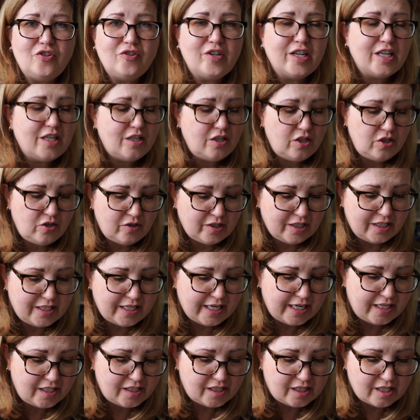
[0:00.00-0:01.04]
You can
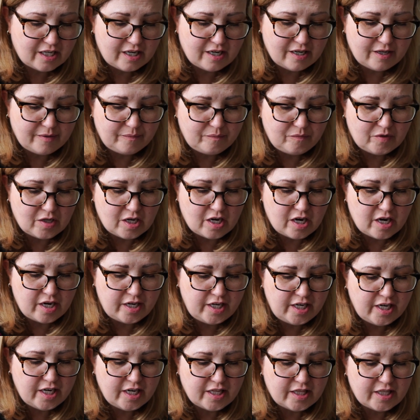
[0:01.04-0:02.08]
taste the
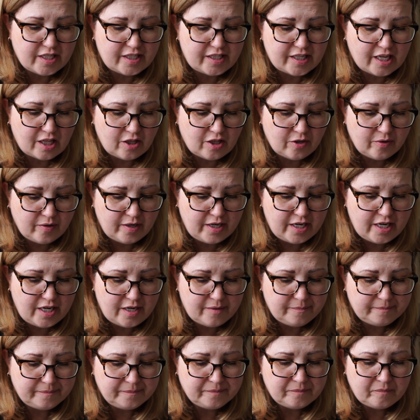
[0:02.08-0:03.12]
onion and the celery.
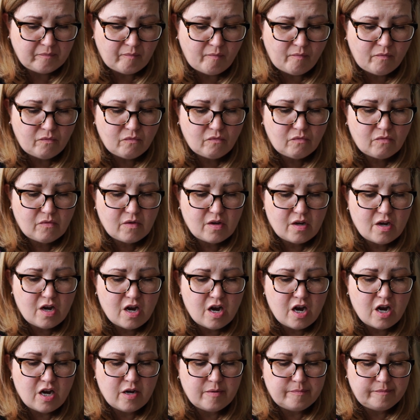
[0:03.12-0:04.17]

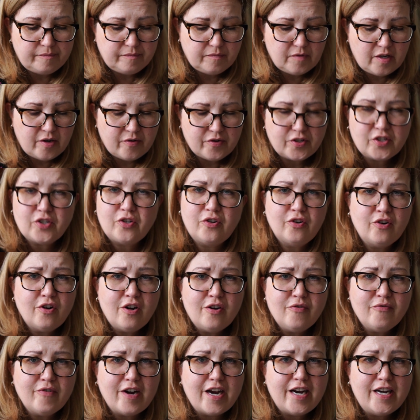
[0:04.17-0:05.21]
You know, it's good
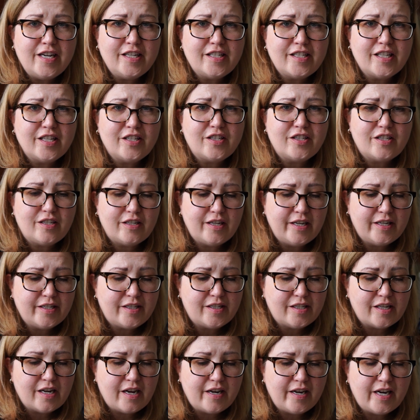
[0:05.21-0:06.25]
on rice. It
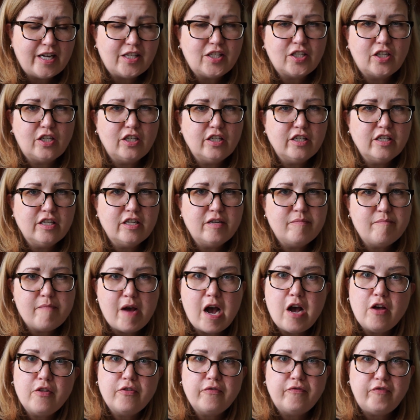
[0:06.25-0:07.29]
has a good
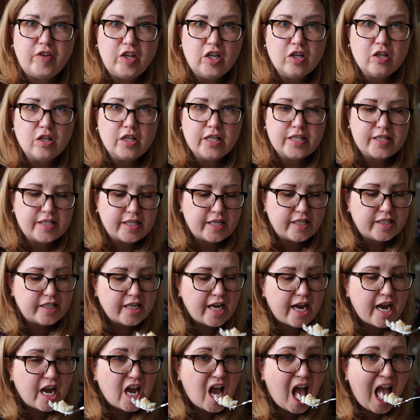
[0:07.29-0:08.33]
mouth feel, as they
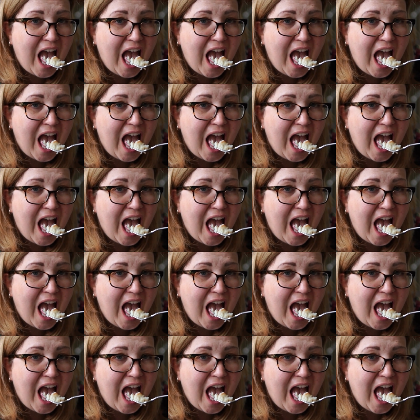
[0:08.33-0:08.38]
say.